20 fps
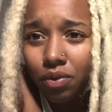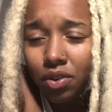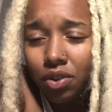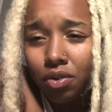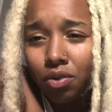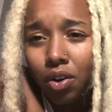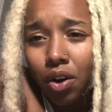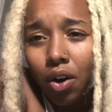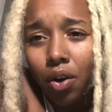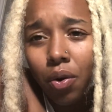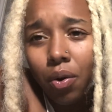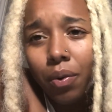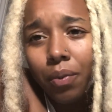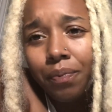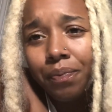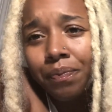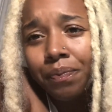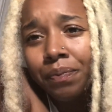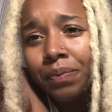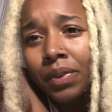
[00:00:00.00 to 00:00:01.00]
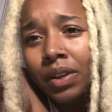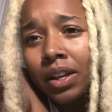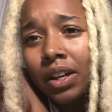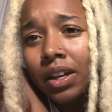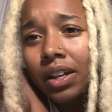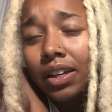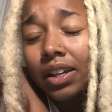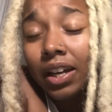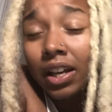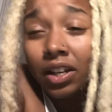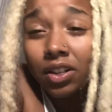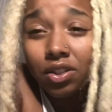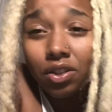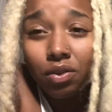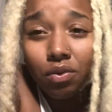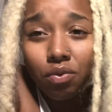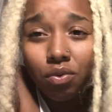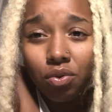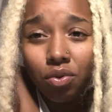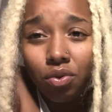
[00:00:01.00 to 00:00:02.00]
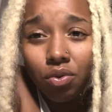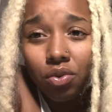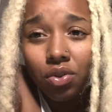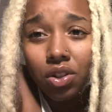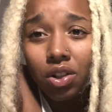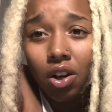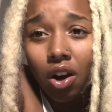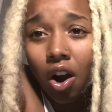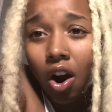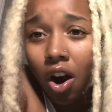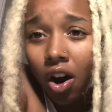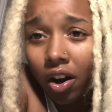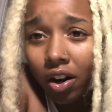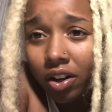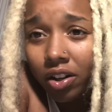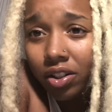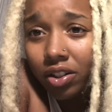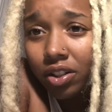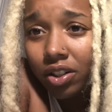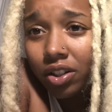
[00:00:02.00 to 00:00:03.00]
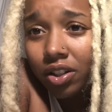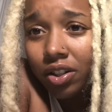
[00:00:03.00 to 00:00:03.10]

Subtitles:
You know, Cancer rules the heart.